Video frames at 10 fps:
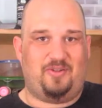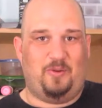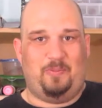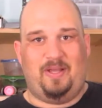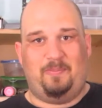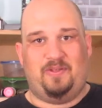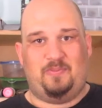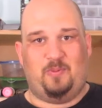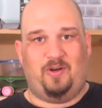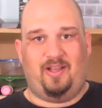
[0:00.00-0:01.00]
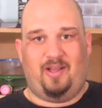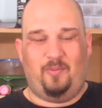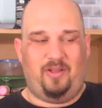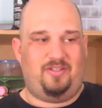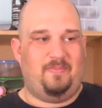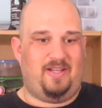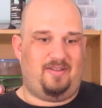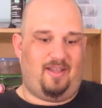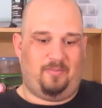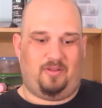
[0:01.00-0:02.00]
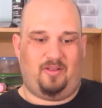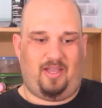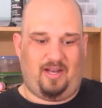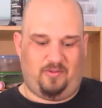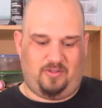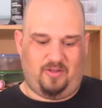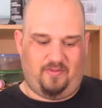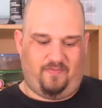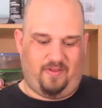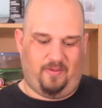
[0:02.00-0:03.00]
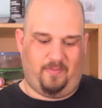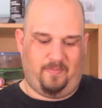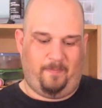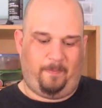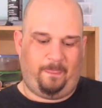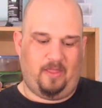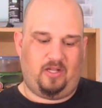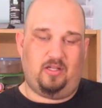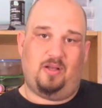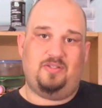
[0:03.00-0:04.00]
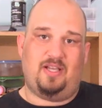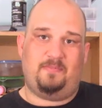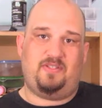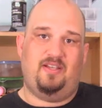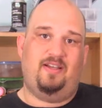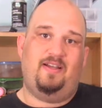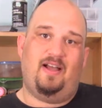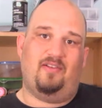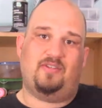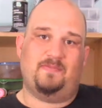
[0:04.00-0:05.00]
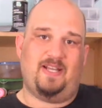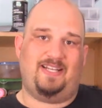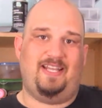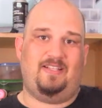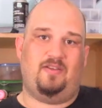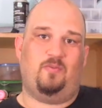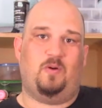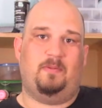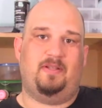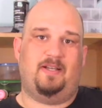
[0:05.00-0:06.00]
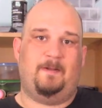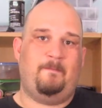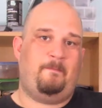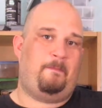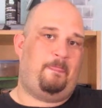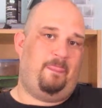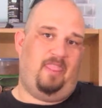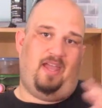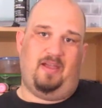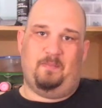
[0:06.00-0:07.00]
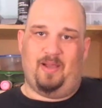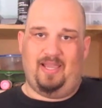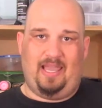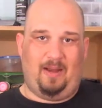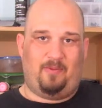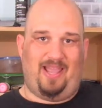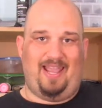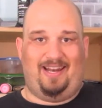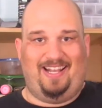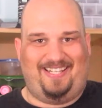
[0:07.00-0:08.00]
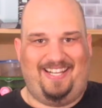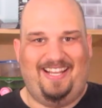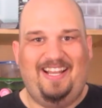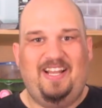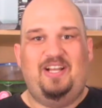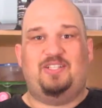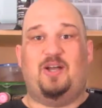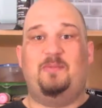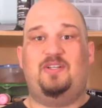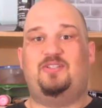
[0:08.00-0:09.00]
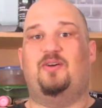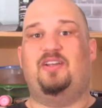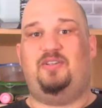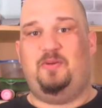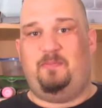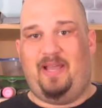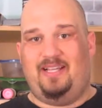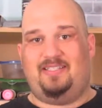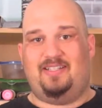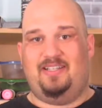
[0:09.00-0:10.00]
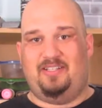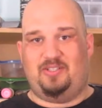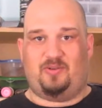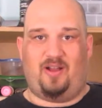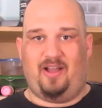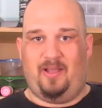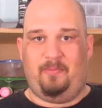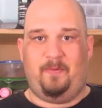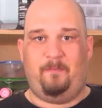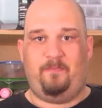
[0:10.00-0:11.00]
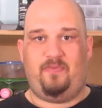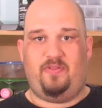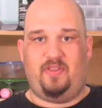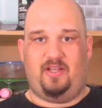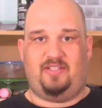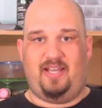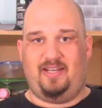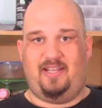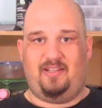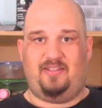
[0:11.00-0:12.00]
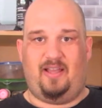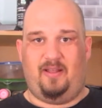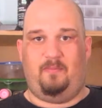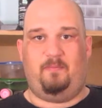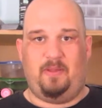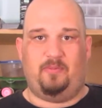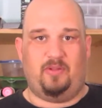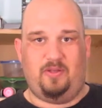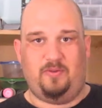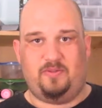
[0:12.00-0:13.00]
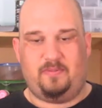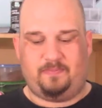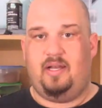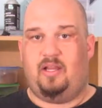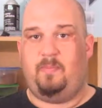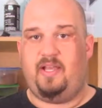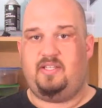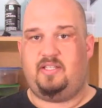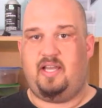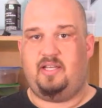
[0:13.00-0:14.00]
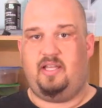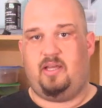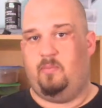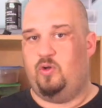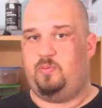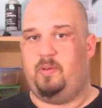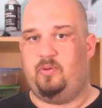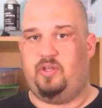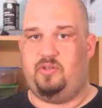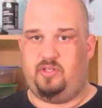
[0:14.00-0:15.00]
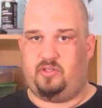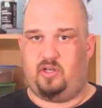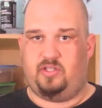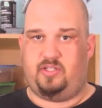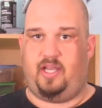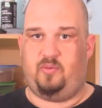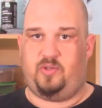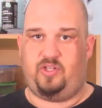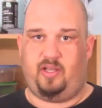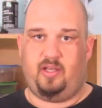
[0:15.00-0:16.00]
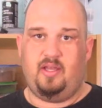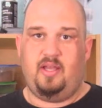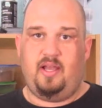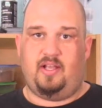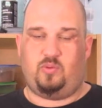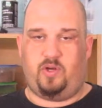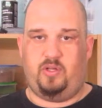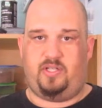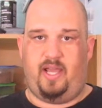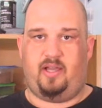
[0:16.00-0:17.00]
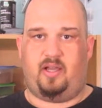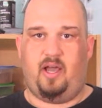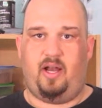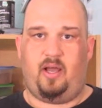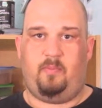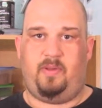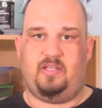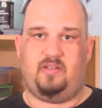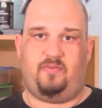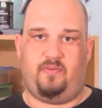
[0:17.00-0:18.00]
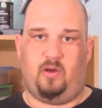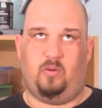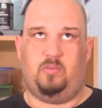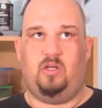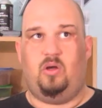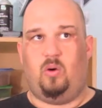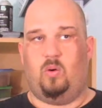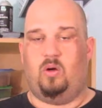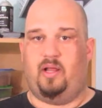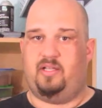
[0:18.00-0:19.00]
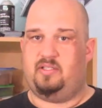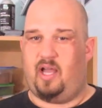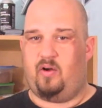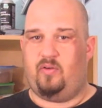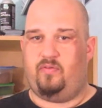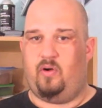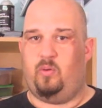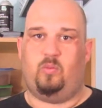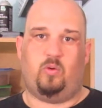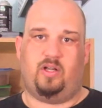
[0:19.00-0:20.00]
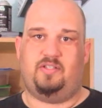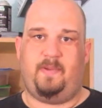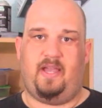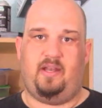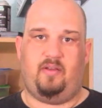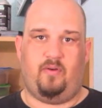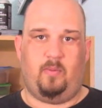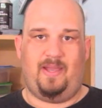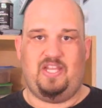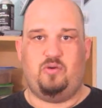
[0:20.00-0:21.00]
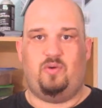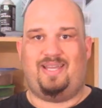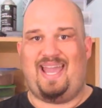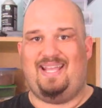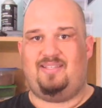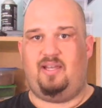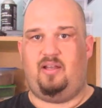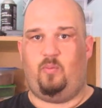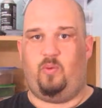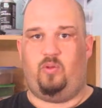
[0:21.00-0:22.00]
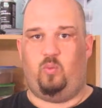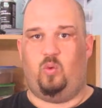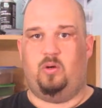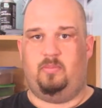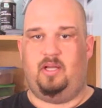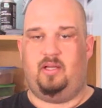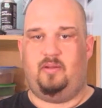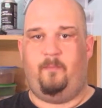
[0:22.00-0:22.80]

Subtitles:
screwed me up this morning. I went to my table and I was going to film close-ups of some techniques of Worbla, and my camera hated it. So I'm just going to basically describe the techniques that people use. Now the basic technique that most people use is called sandwiching. It's where you take a cutout piece of foam, or like styrofoam or expanding foam, and you encase it with Worbla.